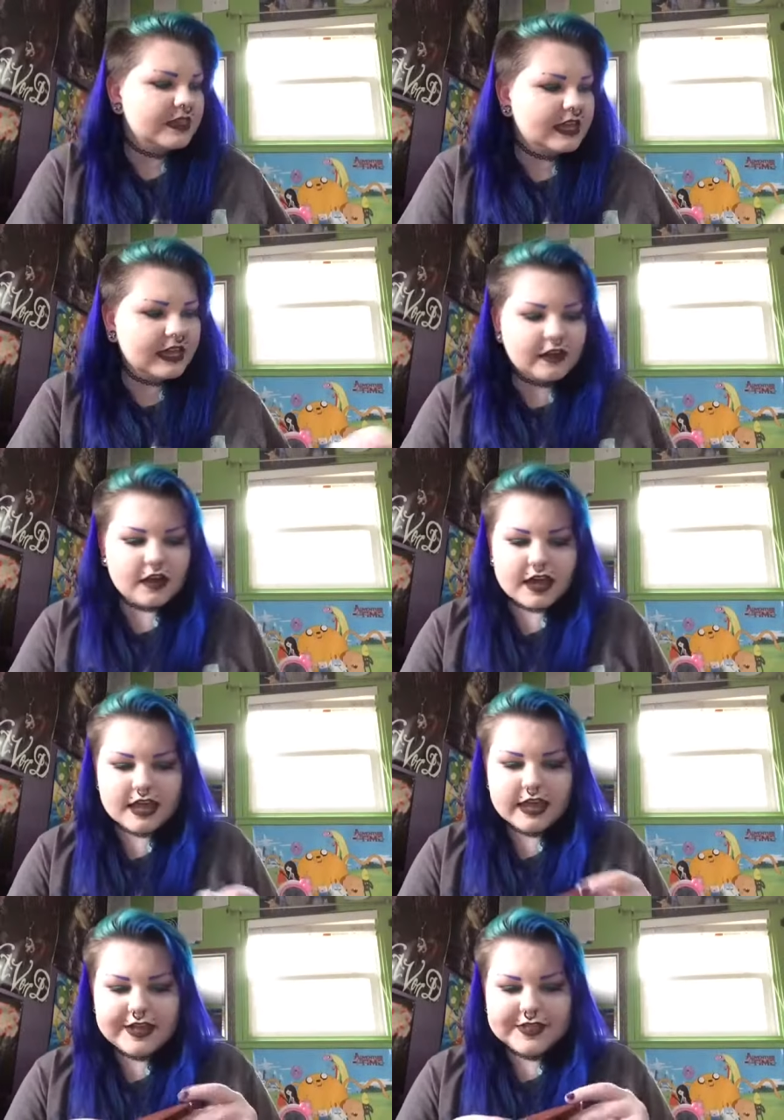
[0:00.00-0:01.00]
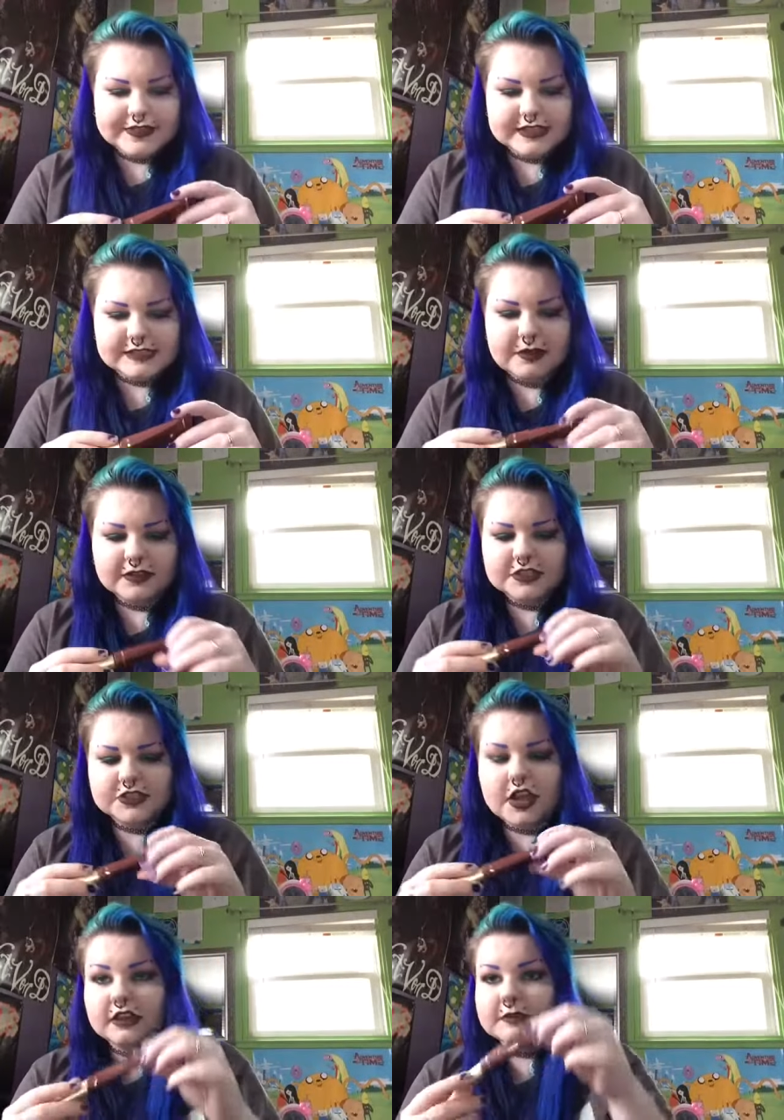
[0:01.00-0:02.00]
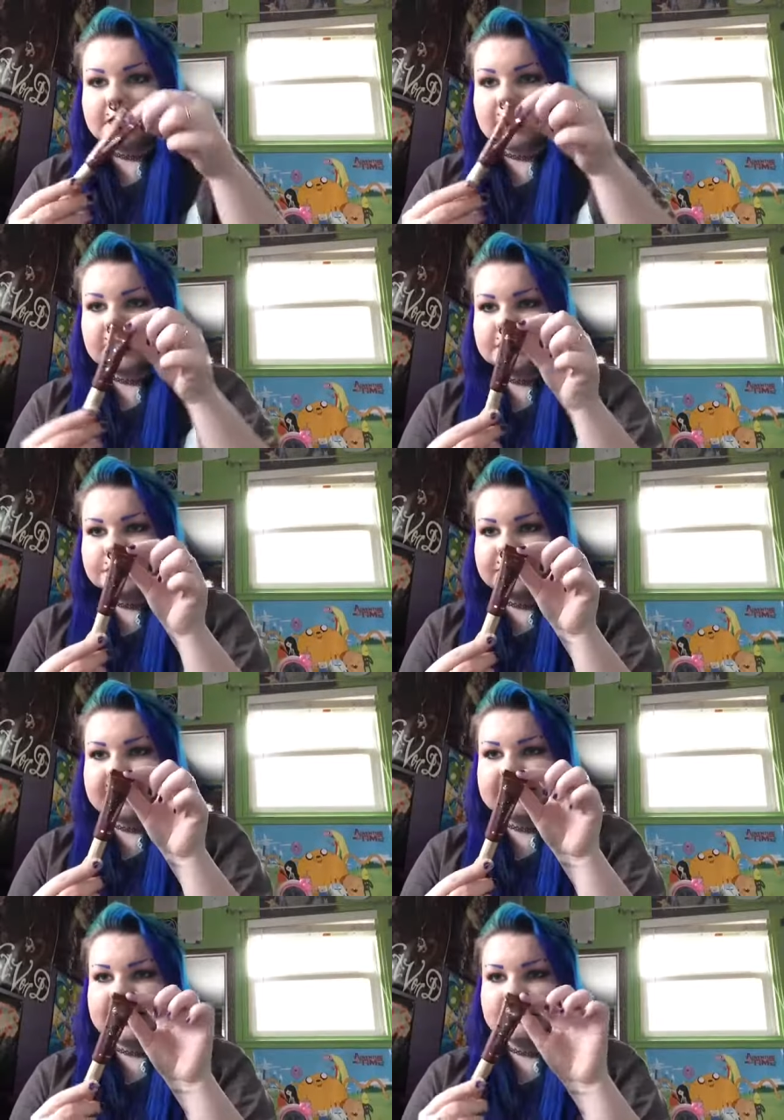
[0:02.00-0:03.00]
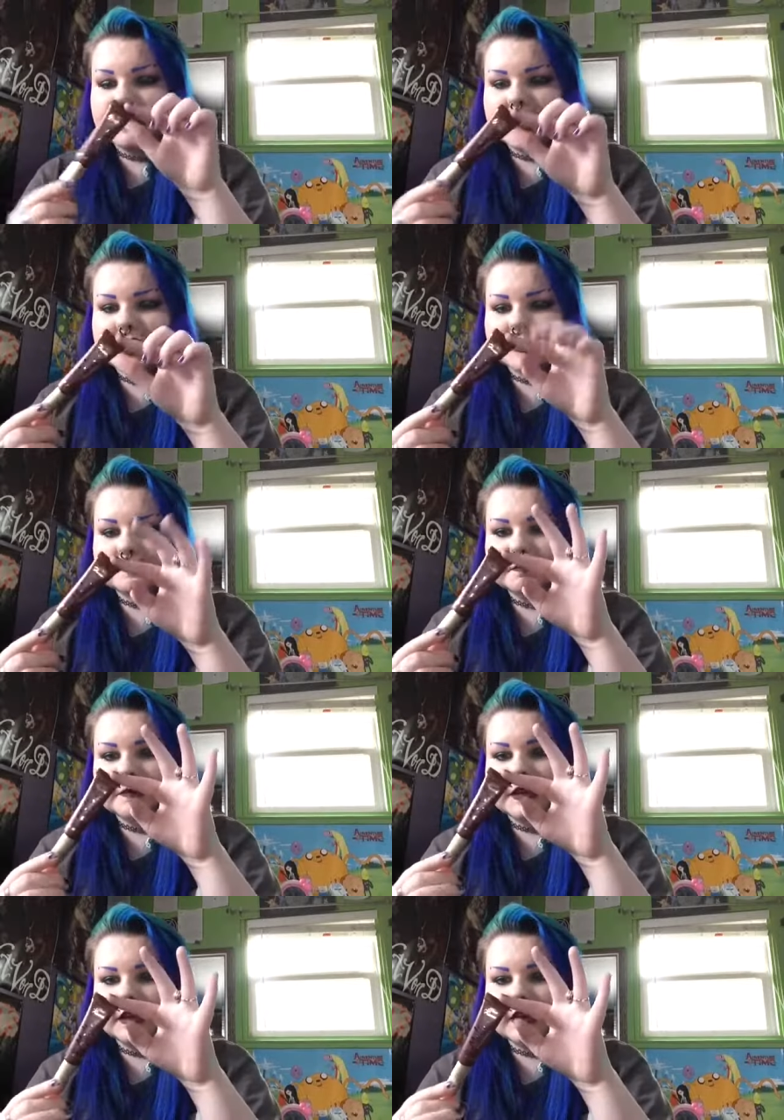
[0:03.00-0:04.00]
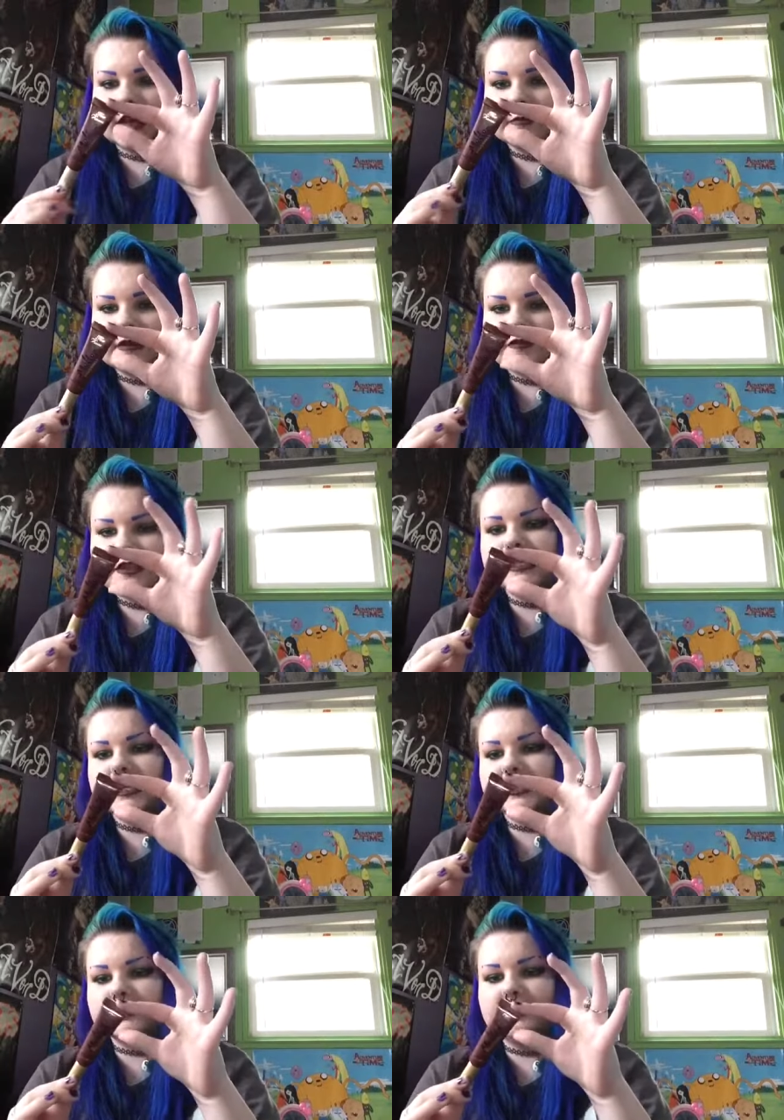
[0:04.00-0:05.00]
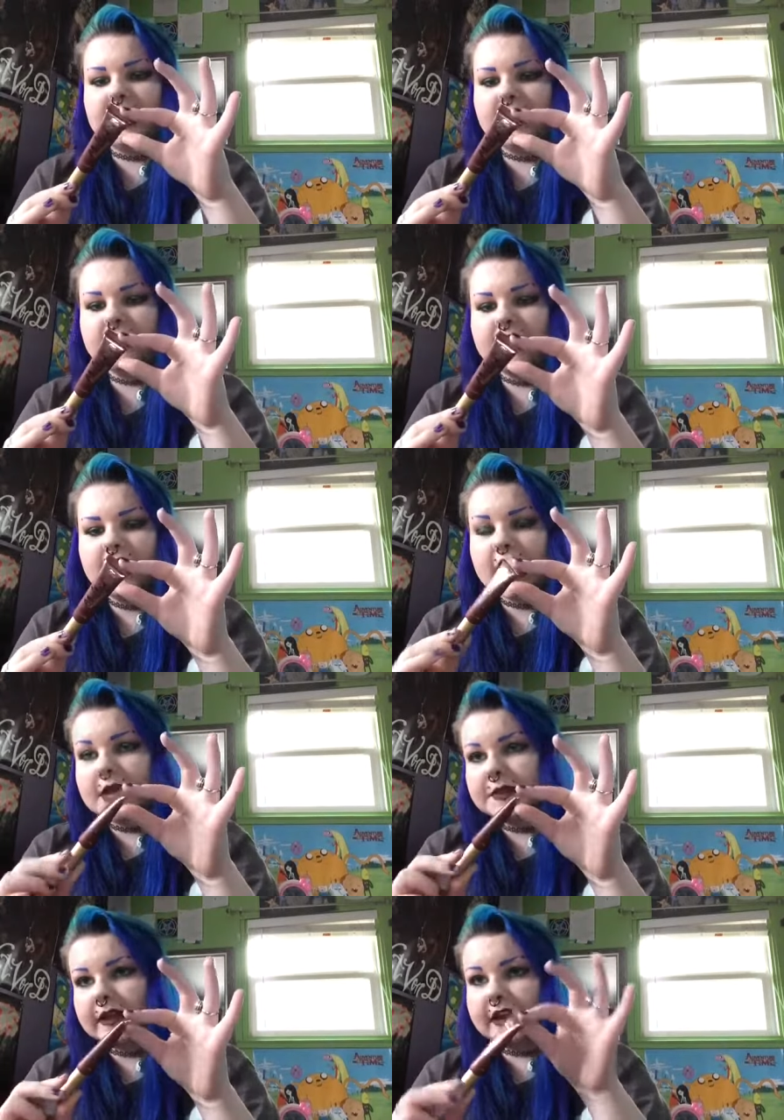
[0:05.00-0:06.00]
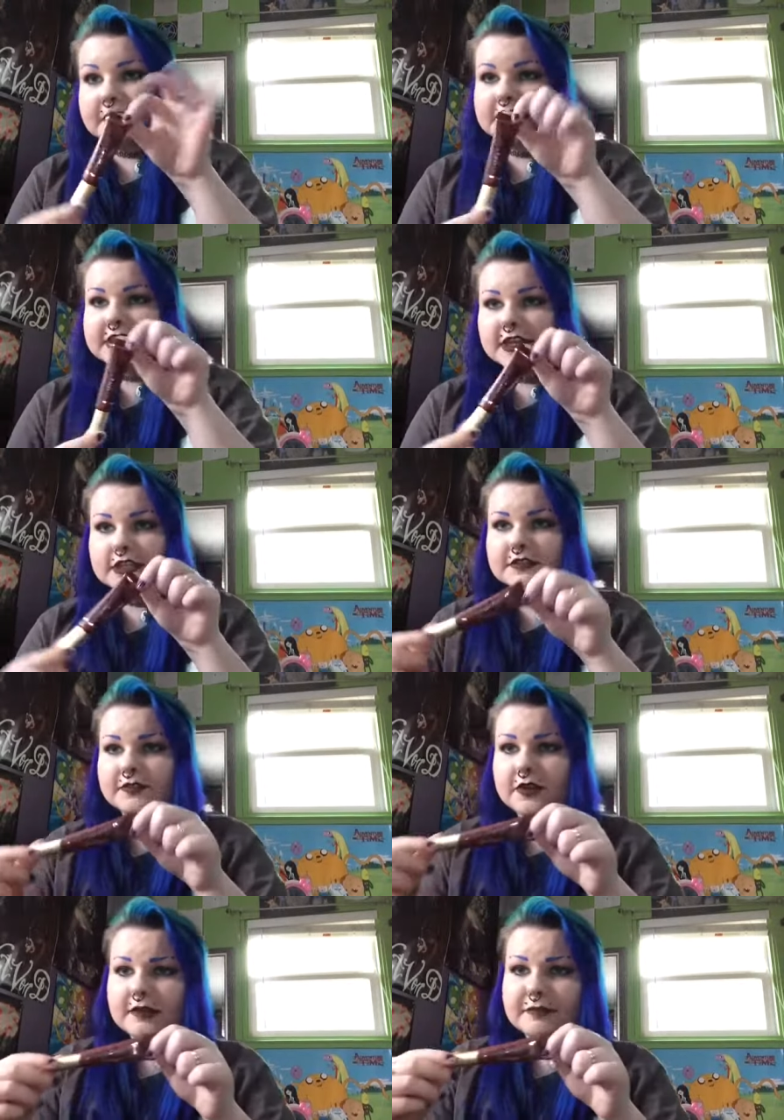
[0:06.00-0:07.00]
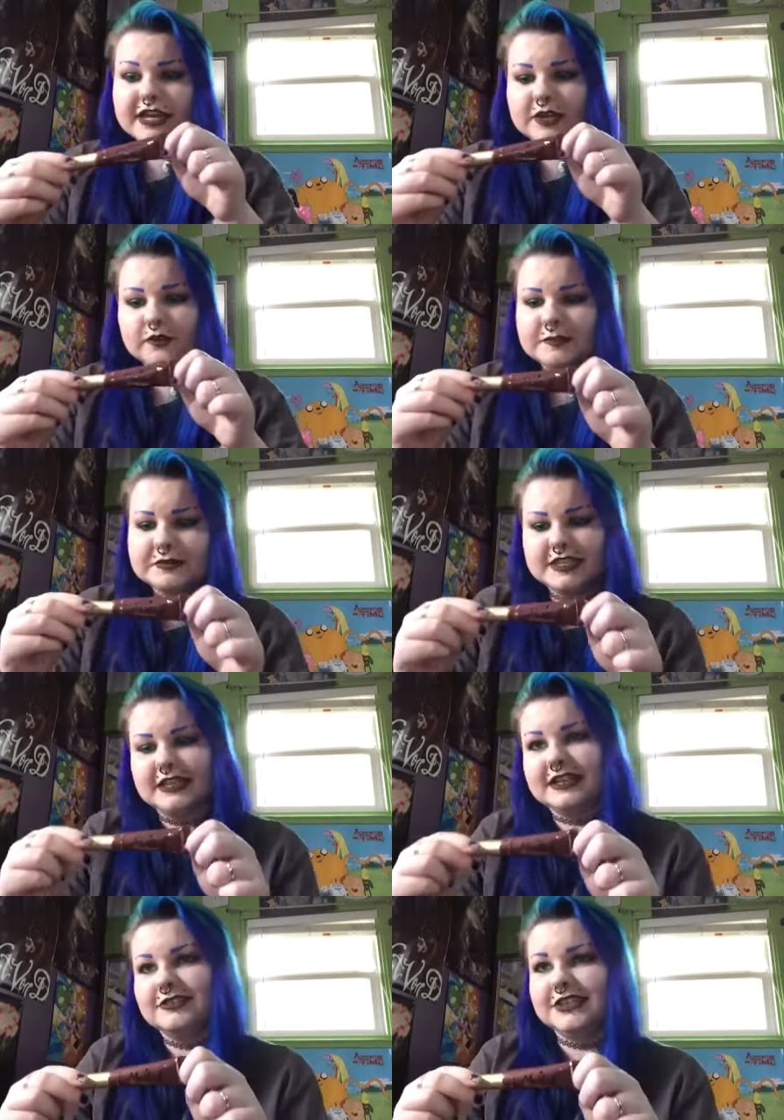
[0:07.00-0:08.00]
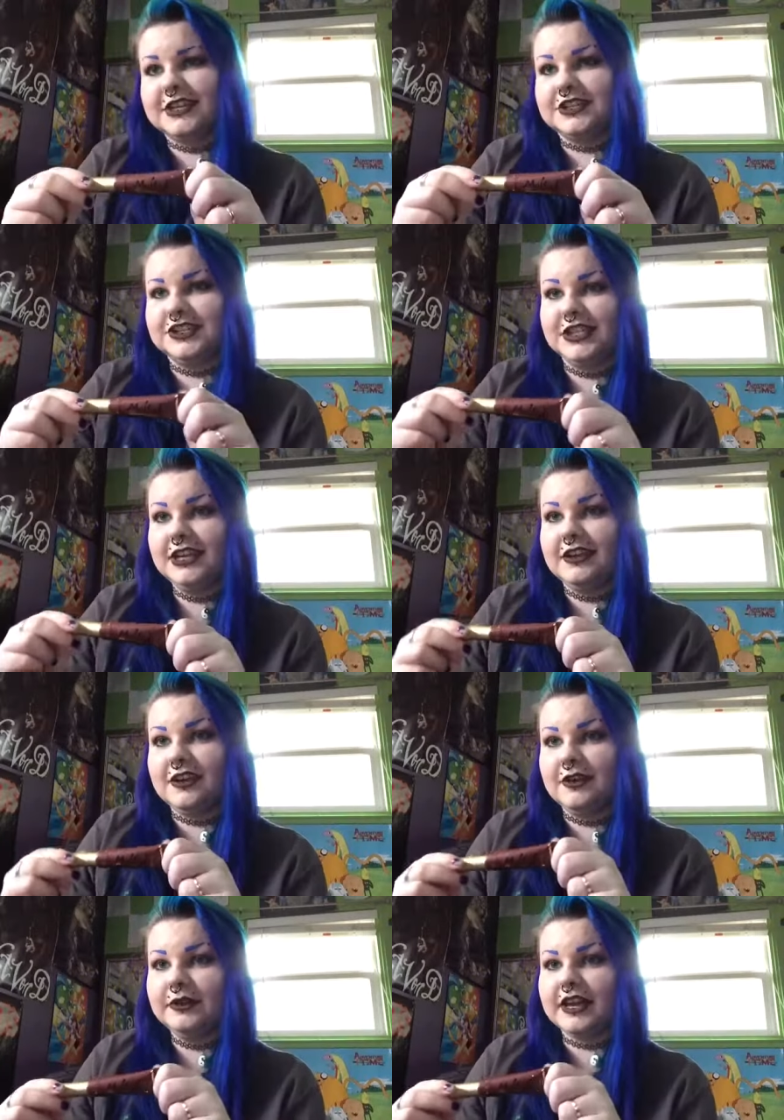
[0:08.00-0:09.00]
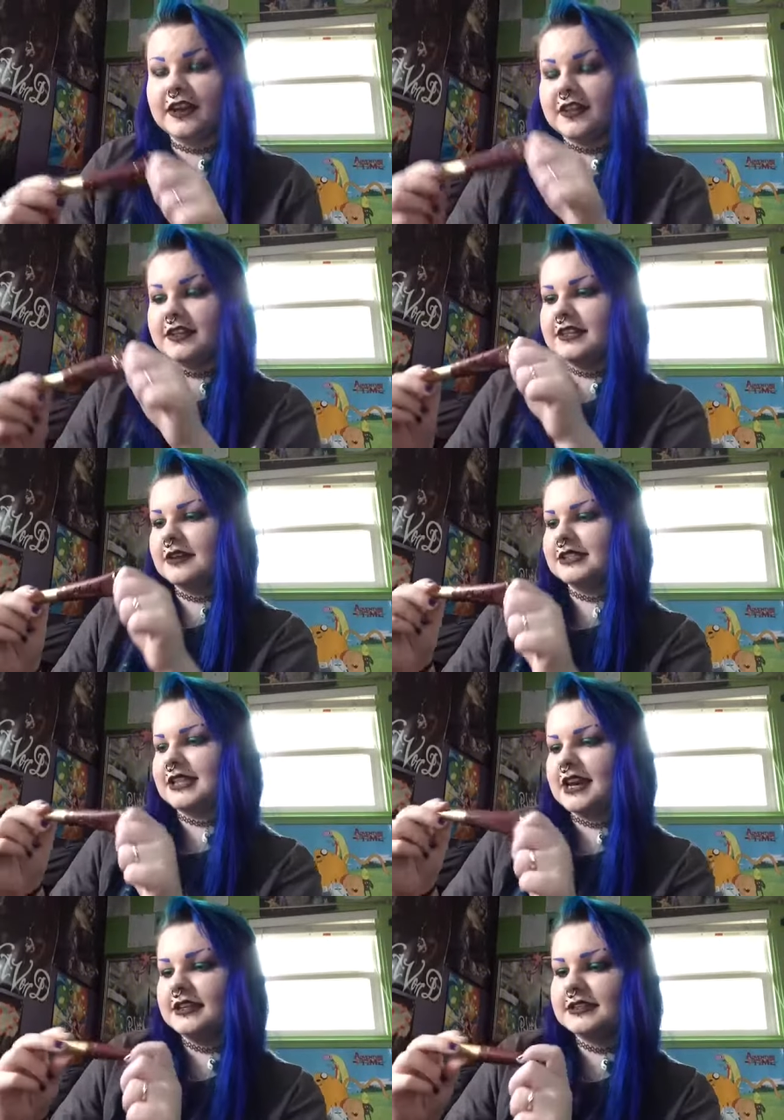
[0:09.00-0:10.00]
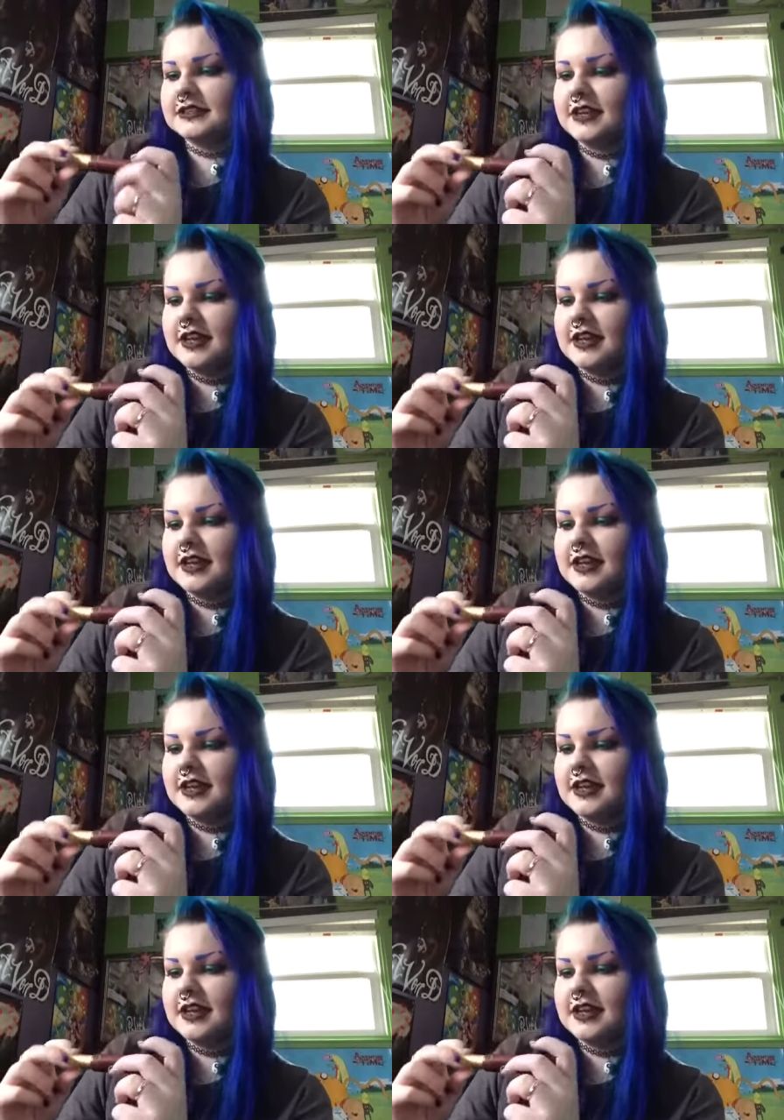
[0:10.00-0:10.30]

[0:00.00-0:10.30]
Then I got this melted chocolate bar Too Faced thing because me and my fiance just went out. And they're like, I'm going to take you to Sephora and buy you a lipstick. And I was like, shit, okay, that sounds nice.